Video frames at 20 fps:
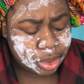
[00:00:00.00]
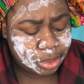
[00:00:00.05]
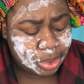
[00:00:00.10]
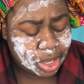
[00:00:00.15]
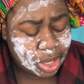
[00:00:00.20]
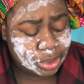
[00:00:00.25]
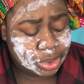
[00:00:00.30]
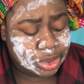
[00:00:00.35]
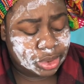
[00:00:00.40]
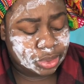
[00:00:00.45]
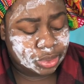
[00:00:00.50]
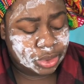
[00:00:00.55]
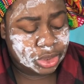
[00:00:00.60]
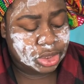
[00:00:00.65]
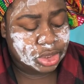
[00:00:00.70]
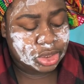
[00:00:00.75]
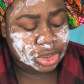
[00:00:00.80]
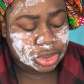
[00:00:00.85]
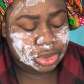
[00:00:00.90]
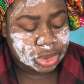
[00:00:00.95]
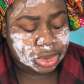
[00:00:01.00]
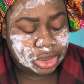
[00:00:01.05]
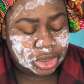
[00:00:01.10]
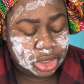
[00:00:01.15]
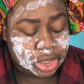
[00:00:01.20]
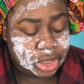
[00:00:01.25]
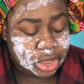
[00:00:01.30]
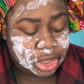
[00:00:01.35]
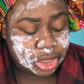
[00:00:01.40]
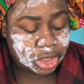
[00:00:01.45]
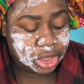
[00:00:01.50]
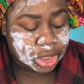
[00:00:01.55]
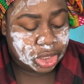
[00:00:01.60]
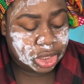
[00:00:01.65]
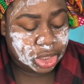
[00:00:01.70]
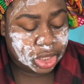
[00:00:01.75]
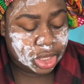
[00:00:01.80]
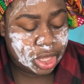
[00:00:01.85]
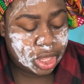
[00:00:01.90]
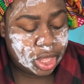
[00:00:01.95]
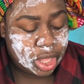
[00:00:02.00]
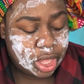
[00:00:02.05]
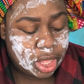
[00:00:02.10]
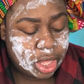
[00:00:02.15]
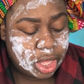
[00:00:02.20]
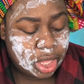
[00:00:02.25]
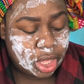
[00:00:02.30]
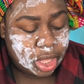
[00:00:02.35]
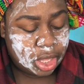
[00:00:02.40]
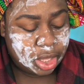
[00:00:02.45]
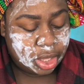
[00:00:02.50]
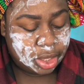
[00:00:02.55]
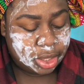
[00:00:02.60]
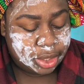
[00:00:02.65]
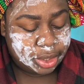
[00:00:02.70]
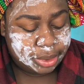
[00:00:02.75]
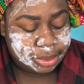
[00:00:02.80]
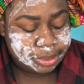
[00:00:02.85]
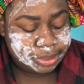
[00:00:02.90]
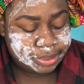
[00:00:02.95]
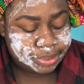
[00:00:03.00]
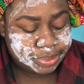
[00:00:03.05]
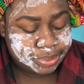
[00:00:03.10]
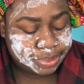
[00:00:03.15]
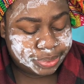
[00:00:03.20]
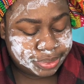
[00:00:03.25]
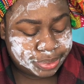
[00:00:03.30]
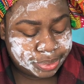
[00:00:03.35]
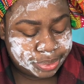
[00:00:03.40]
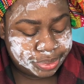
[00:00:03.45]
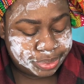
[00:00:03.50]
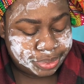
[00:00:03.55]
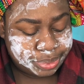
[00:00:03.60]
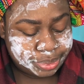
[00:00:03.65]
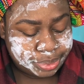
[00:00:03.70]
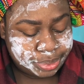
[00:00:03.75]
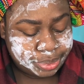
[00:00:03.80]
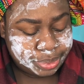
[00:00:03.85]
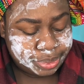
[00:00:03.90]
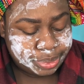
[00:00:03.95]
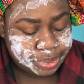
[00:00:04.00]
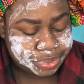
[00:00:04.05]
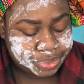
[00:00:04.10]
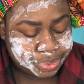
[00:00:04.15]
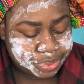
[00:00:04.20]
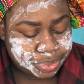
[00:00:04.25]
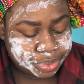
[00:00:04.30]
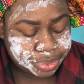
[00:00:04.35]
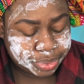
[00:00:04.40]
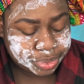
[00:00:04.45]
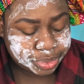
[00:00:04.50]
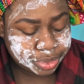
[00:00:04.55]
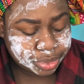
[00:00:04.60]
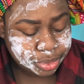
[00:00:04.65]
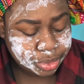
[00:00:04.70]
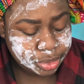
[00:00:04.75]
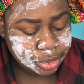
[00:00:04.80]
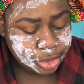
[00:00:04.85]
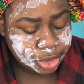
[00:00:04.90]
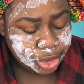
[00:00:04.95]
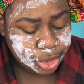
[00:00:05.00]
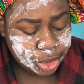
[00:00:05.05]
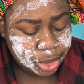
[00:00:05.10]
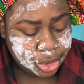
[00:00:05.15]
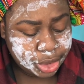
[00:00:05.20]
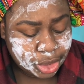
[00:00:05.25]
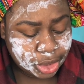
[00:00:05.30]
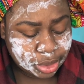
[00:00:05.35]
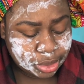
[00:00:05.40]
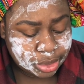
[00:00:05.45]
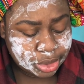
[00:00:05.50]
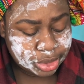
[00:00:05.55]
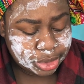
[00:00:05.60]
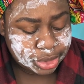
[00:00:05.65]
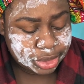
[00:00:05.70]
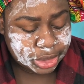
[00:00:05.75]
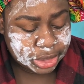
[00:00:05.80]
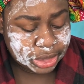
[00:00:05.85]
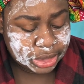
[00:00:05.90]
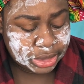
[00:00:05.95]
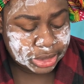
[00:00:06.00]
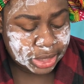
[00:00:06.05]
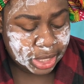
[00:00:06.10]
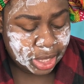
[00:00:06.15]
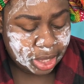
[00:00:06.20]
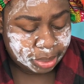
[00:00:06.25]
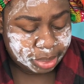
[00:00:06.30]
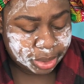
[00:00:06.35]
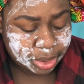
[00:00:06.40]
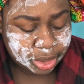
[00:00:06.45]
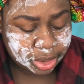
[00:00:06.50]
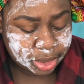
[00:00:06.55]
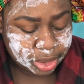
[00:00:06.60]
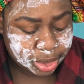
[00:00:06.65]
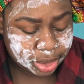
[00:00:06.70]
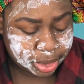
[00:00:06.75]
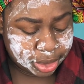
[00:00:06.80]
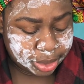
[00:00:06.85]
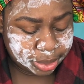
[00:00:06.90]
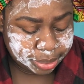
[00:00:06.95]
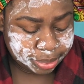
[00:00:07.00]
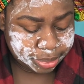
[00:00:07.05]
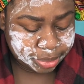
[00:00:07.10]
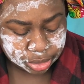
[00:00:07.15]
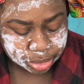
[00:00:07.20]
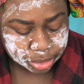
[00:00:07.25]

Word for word: But I was really interested in getting it. Um, you know, just things happen, you know.